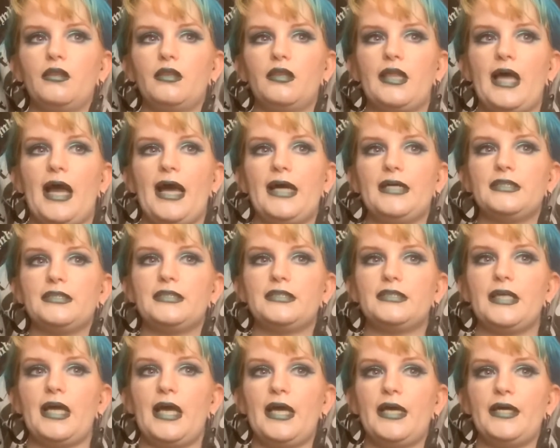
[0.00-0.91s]
that
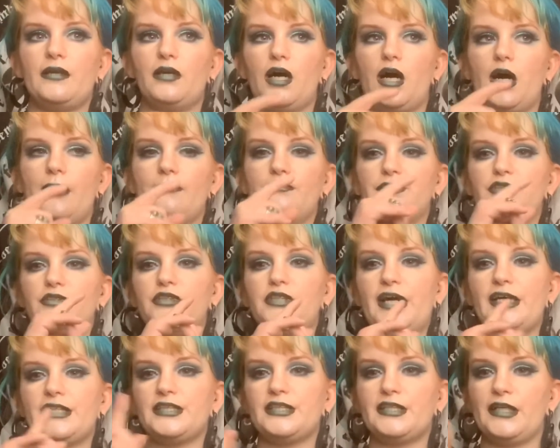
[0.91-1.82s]
said um,
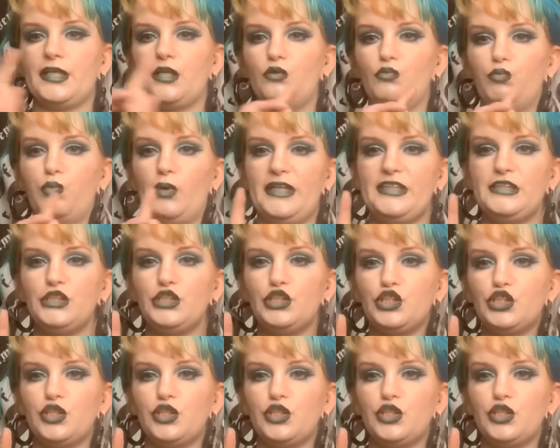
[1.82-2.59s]
resting witch